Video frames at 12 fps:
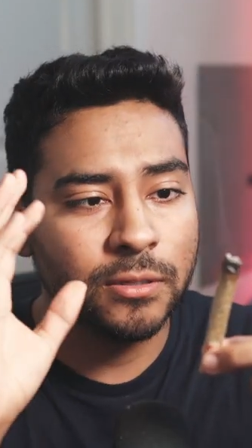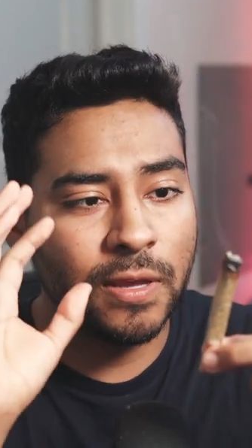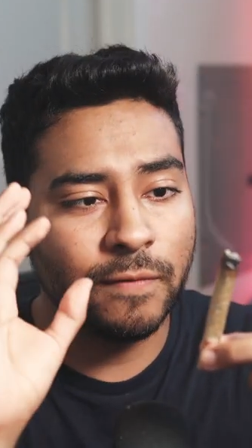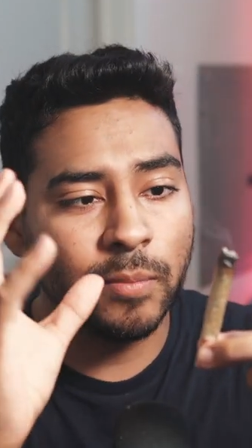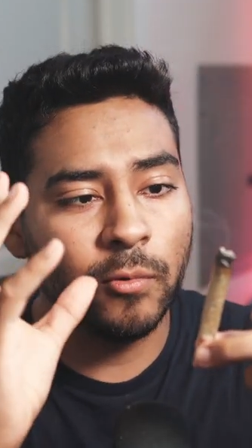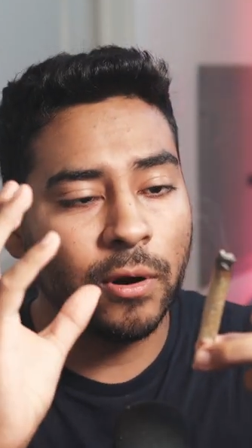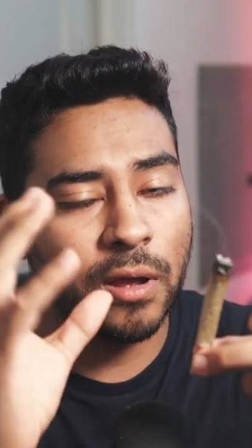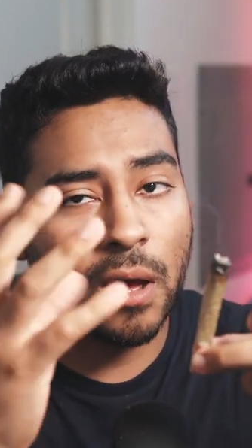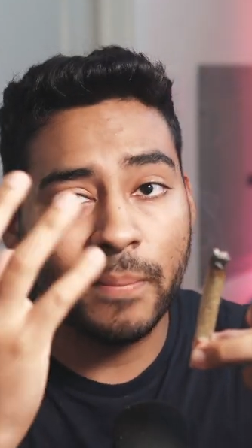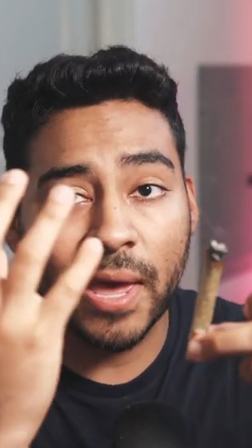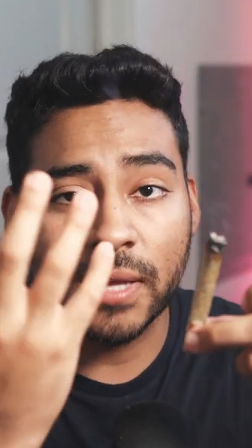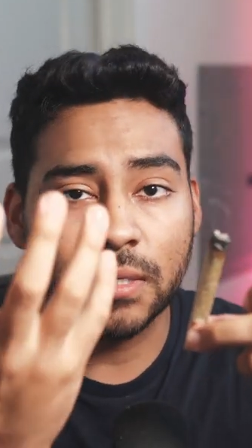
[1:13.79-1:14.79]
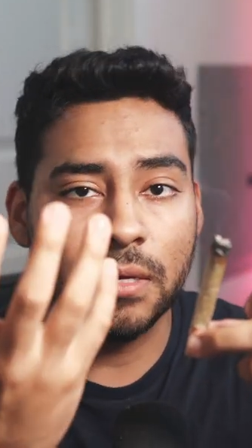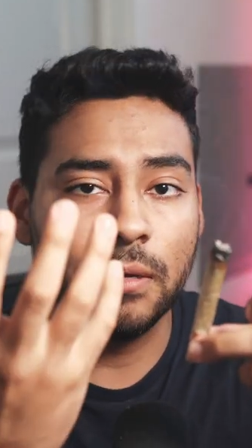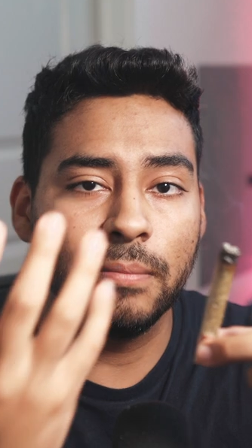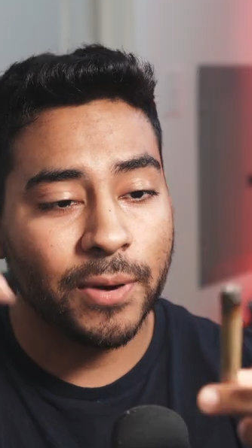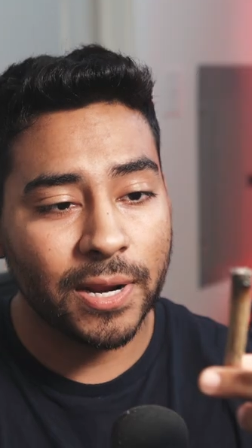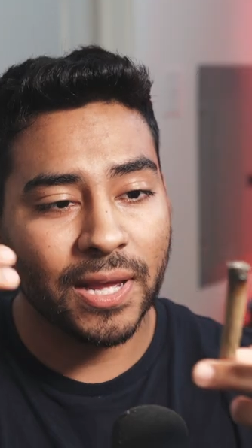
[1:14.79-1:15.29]
so you have a more compact
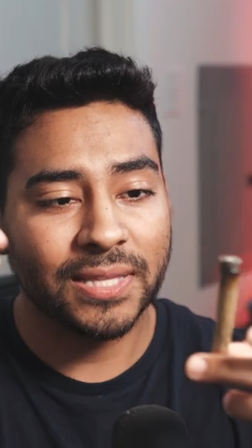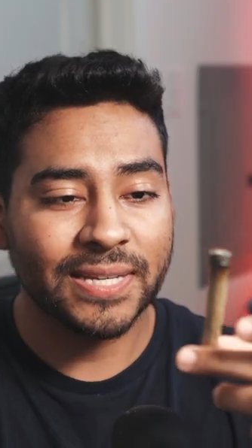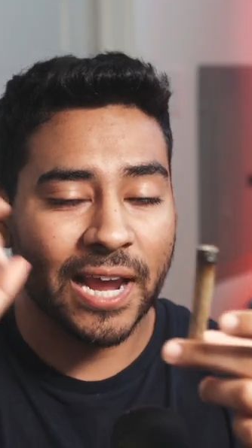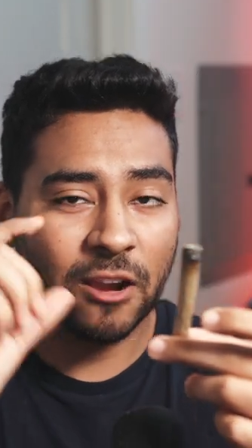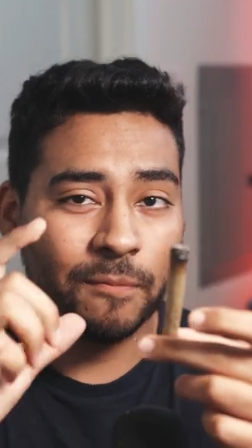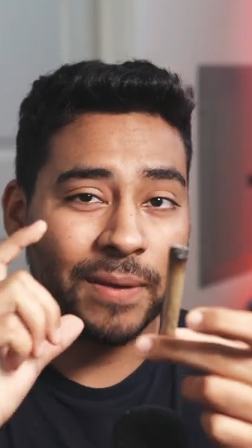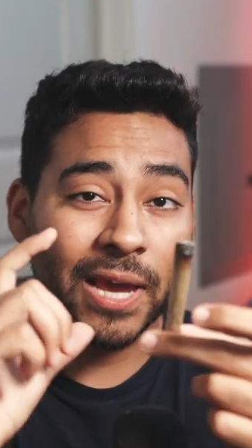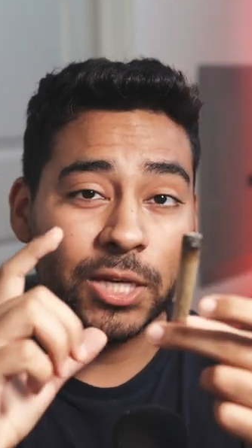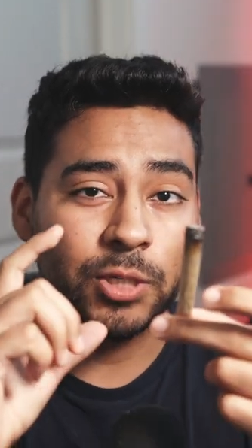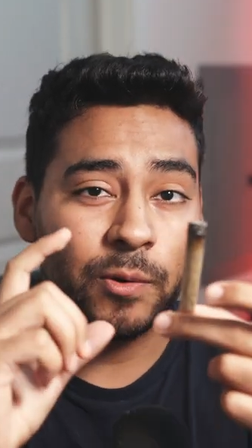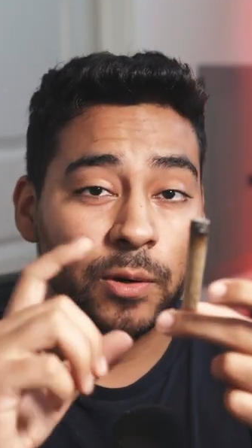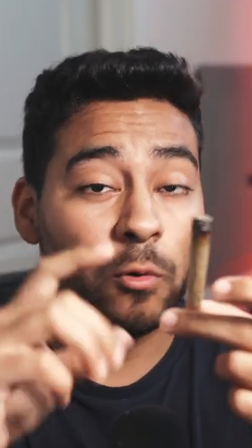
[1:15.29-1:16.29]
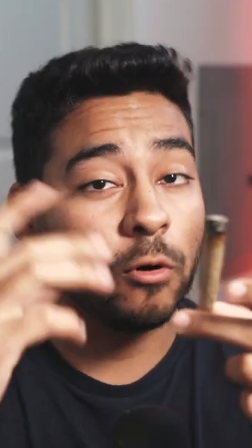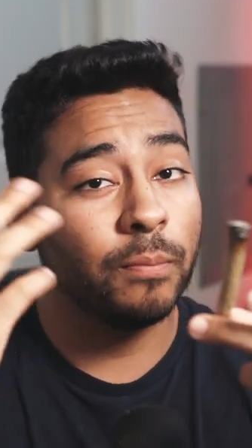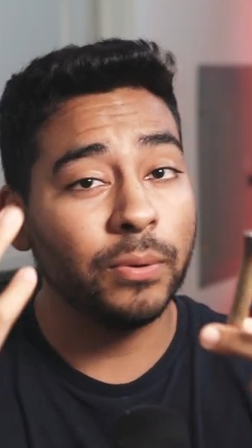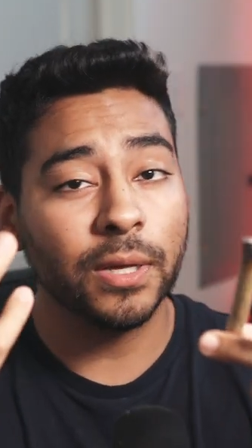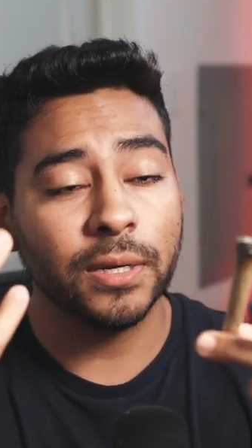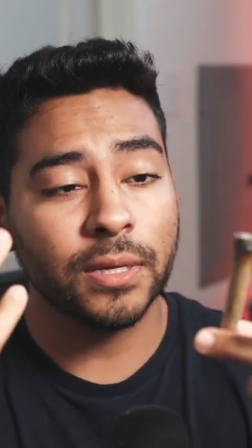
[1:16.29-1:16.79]
hit. But a tighter packed joint or
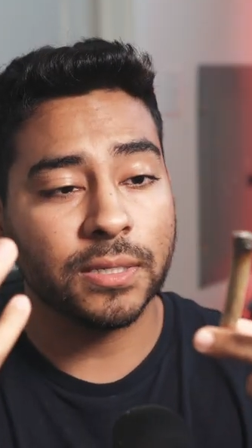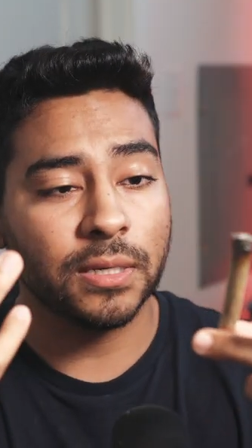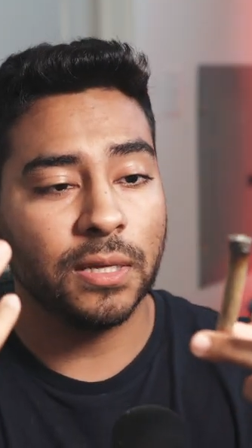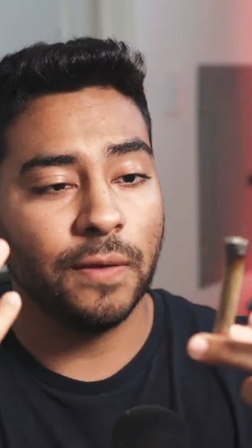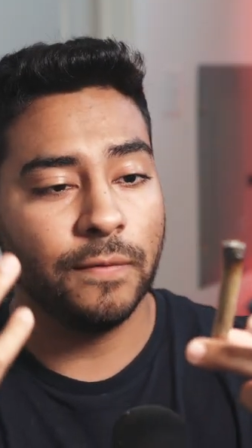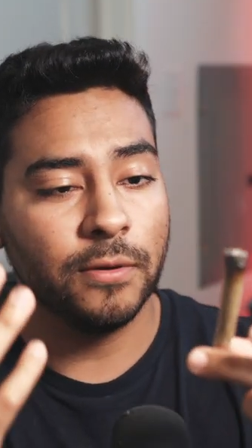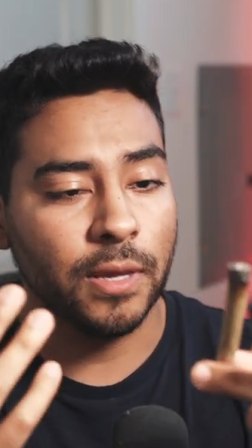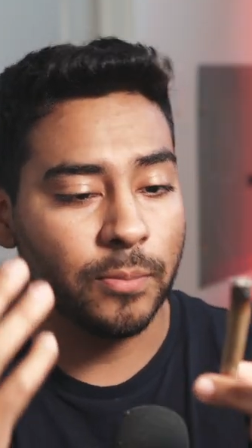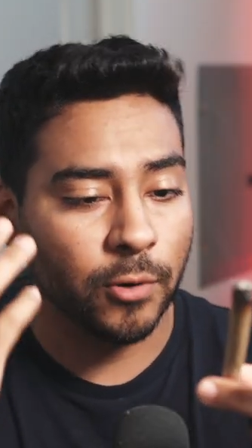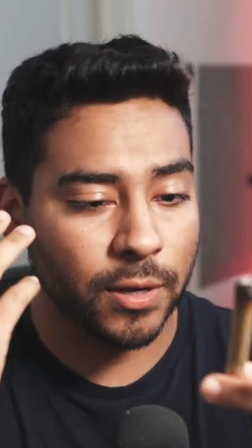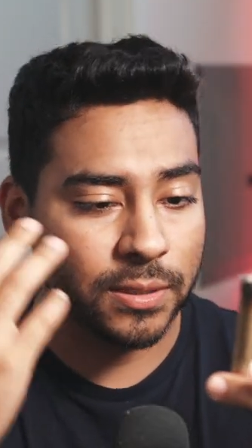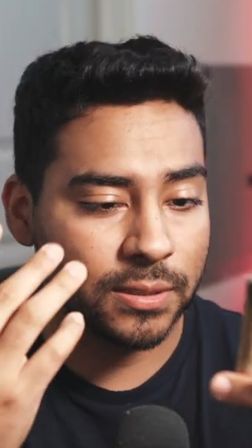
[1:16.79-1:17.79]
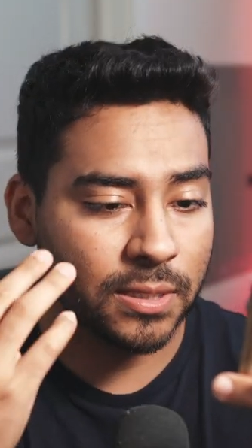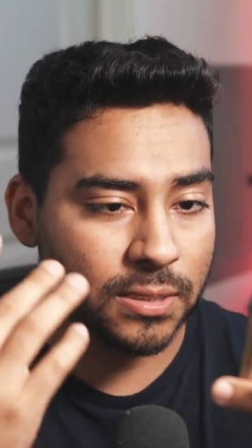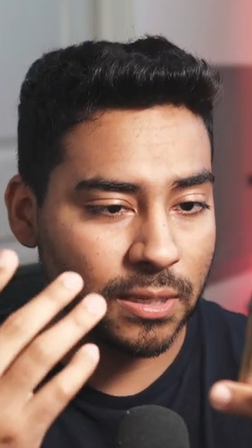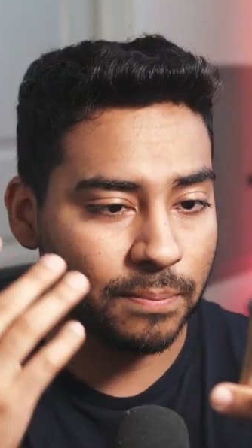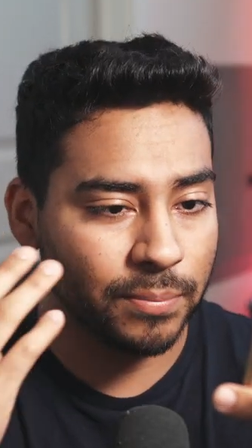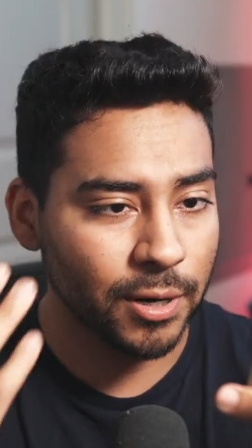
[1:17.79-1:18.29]
blunt is gonna give you a more
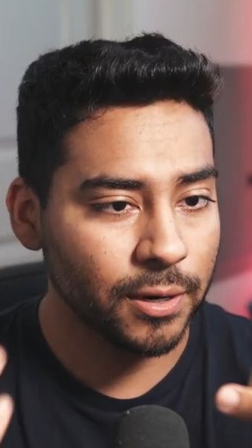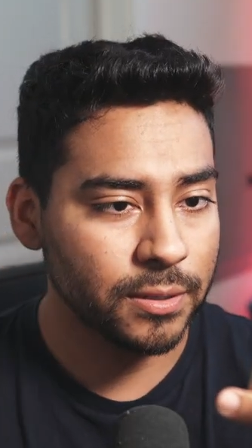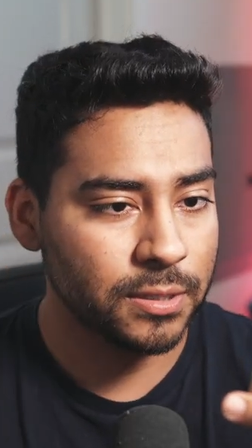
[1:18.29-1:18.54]
consistent burn.